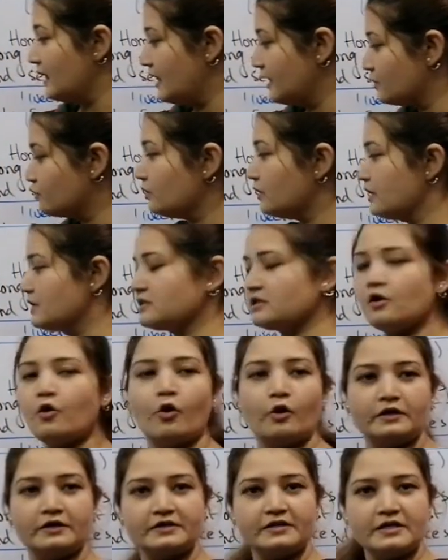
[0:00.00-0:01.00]
Eid al-Azha
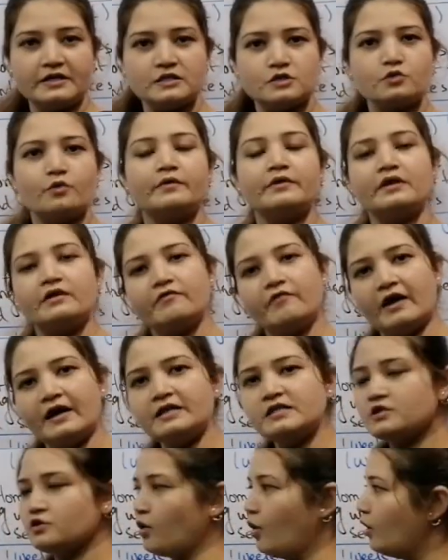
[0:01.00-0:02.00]
holiday. So we
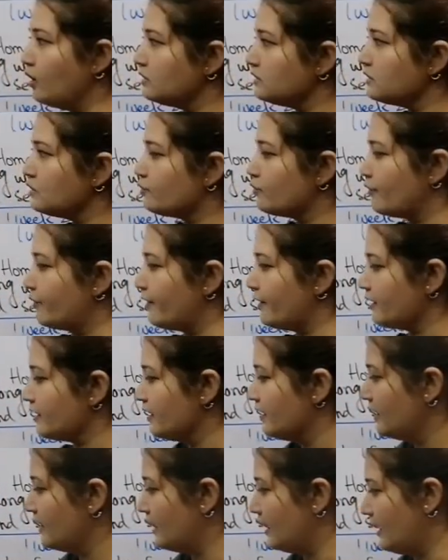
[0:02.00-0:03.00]
revised all the
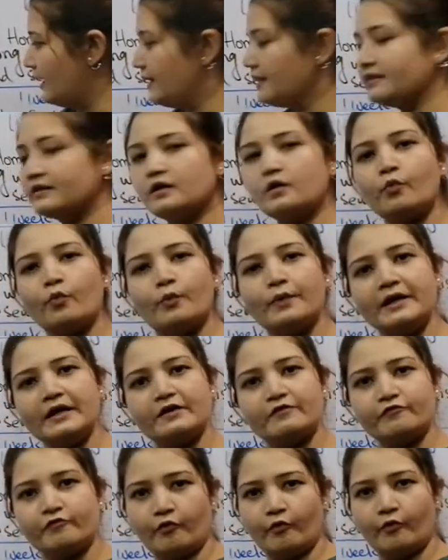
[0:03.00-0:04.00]
work in the
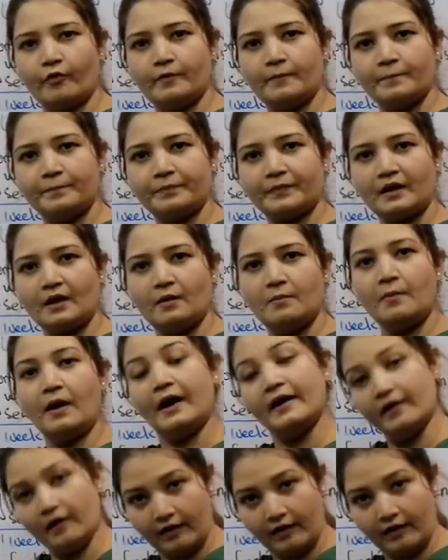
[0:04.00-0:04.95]
week 4 by